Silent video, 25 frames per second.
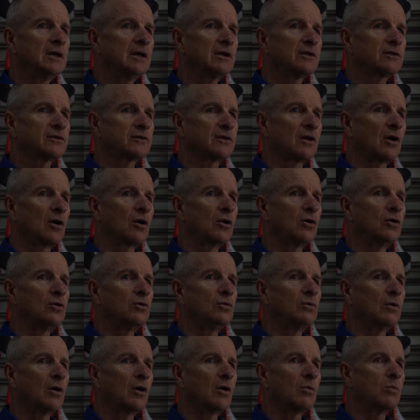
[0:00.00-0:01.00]

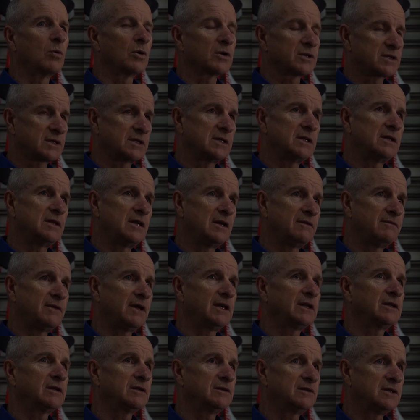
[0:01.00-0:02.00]
So I want to see the
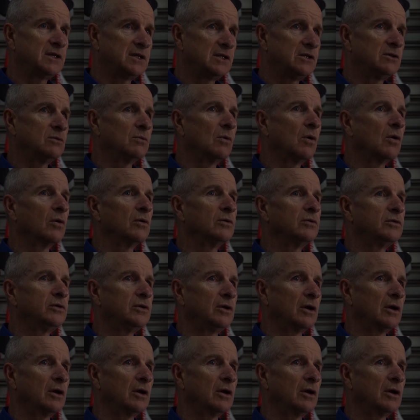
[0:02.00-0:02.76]
event continue on.